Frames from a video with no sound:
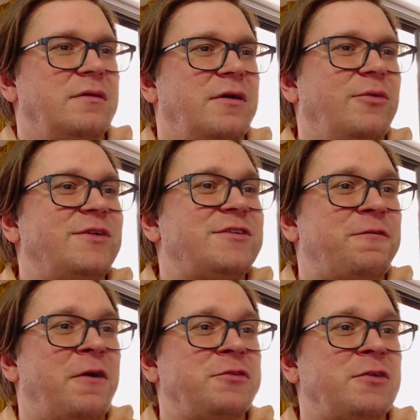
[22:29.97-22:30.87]
Oh, it's a
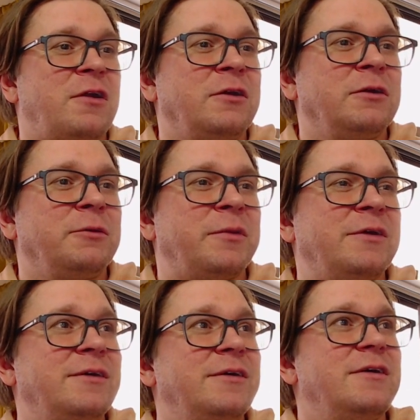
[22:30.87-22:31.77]
false alarm.
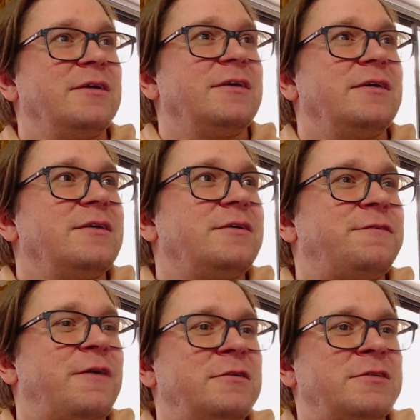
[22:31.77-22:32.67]
A
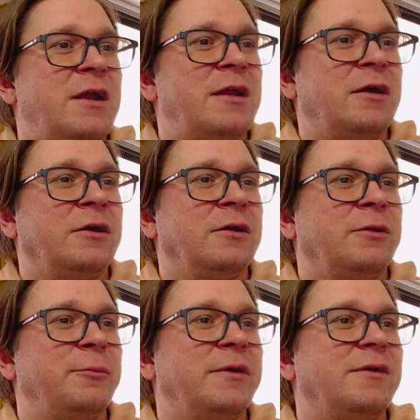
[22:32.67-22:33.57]
false
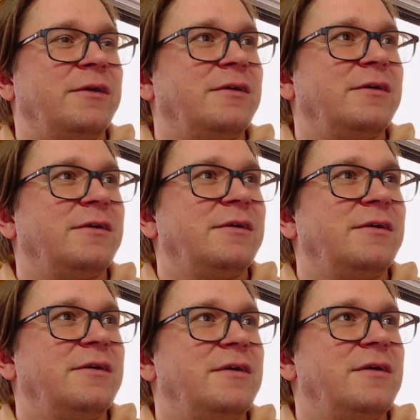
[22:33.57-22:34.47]
alarm.
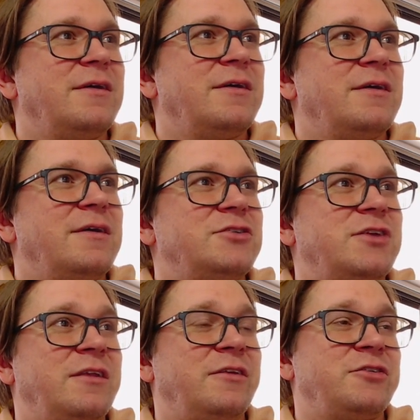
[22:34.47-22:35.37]

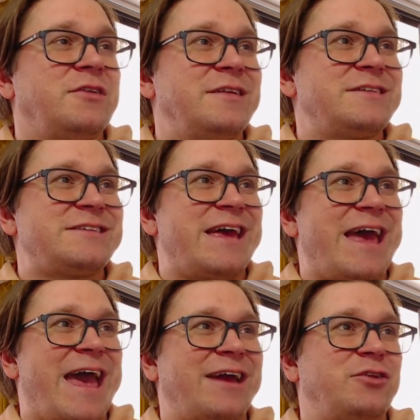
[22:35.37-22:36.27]
Schindler's List
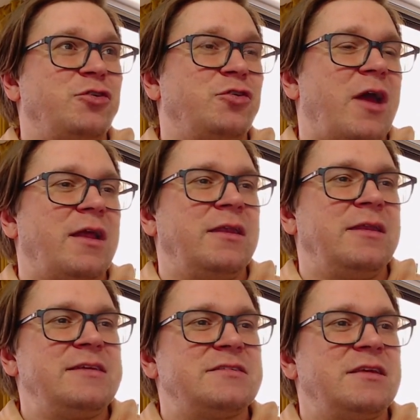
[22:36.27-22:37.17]
actor
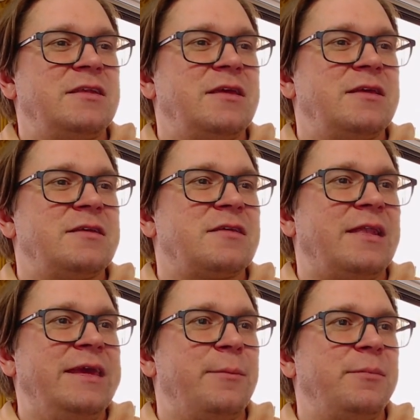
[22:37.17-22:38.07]
Neeson is
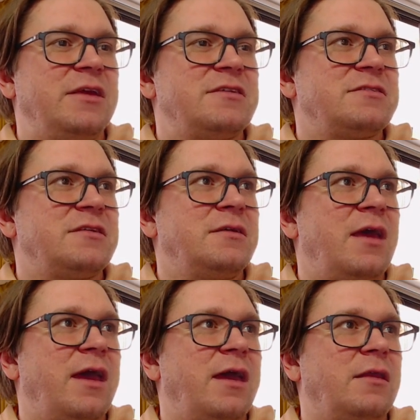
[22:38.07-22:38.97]
Liam Neeson,
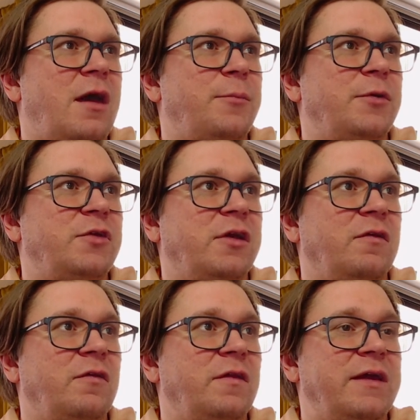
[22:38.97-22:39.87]
and not
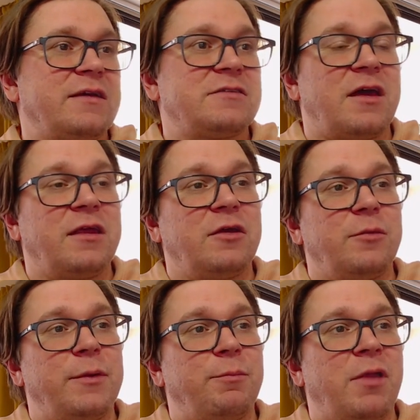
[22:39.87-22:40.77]
particularly exciting. Could
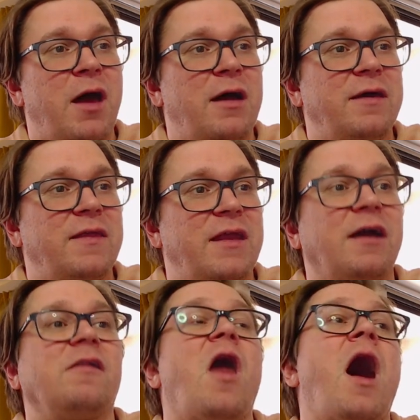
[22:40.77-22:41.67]
be blah. And then a
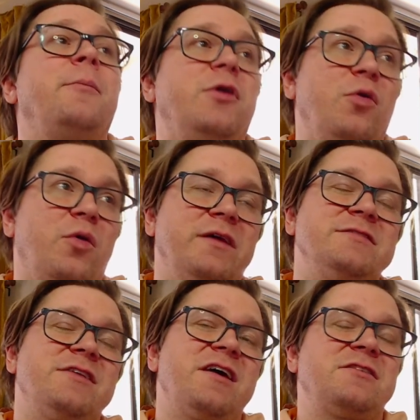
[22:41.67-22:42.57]
globule is
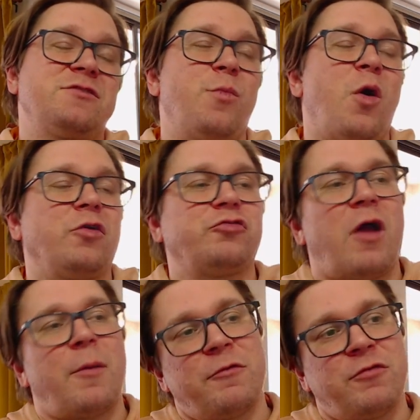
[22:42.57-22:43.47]
that small
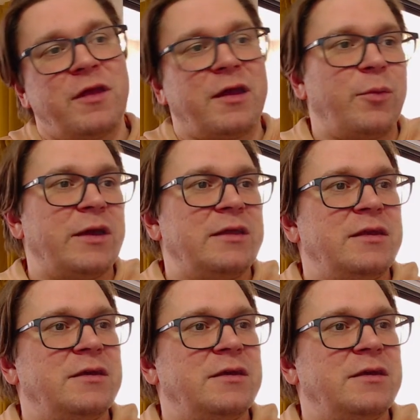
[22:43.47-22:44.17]
drop of liquid.